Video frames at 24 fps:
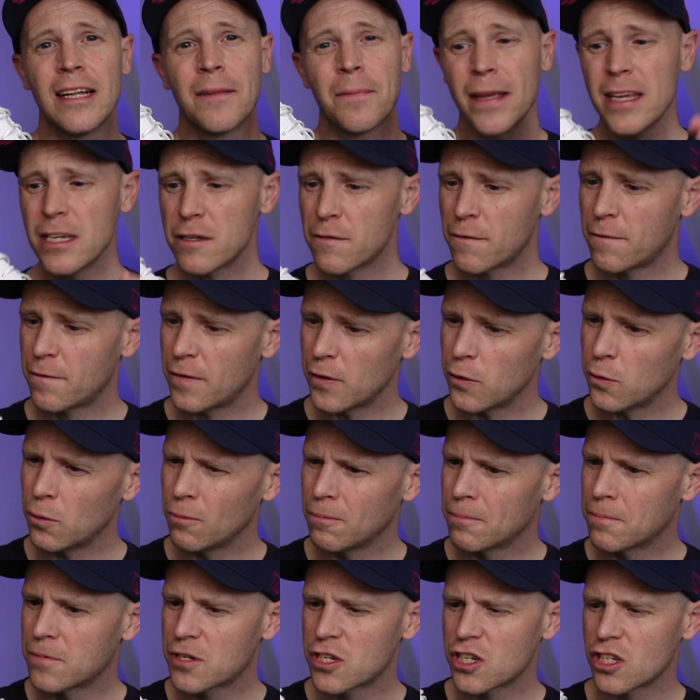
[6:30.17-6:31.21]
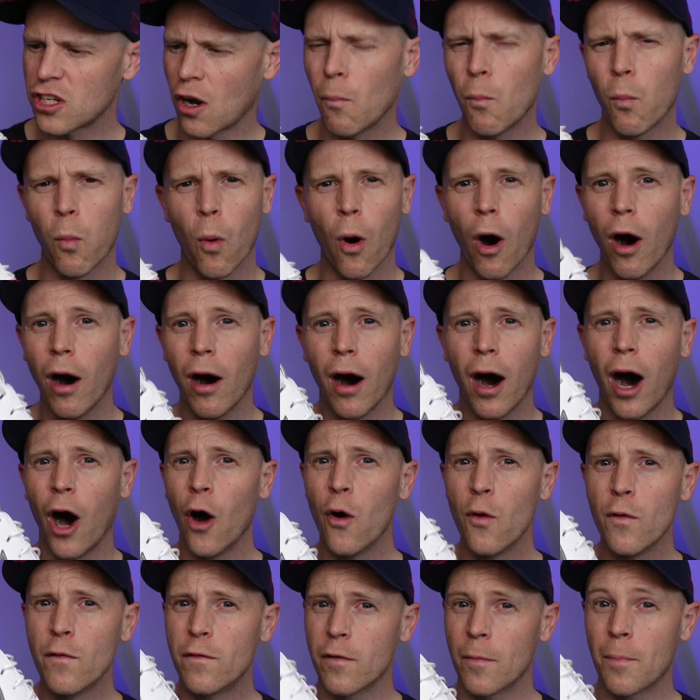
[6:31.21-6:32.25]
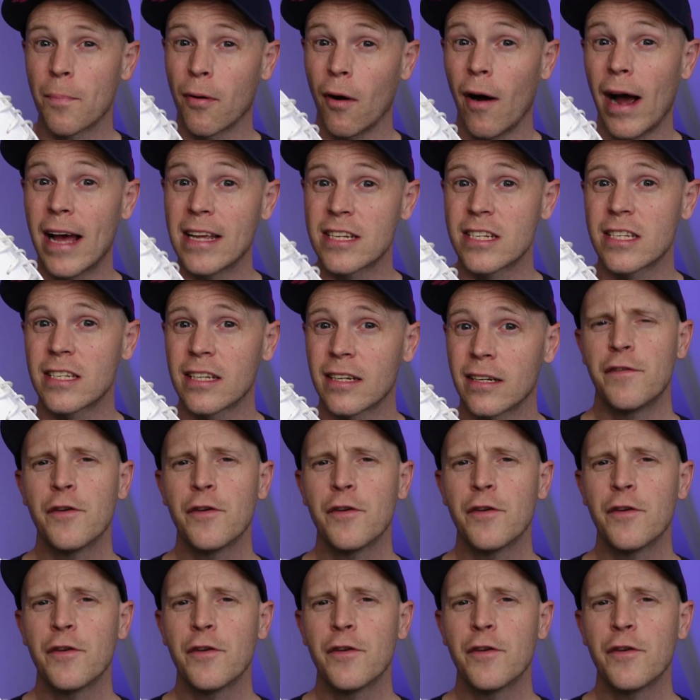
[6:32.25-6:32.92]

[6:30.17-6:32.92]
these feel somewhat overpriced.